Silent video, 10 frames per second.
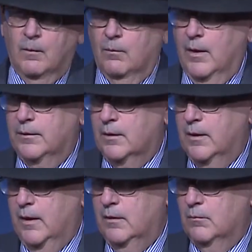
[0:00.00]
right? The
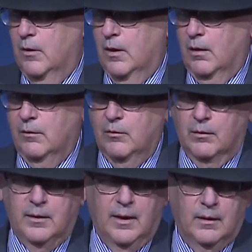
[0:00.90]
Canadian model,
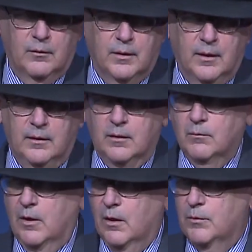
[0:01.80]
or the Anglo-Canadian model,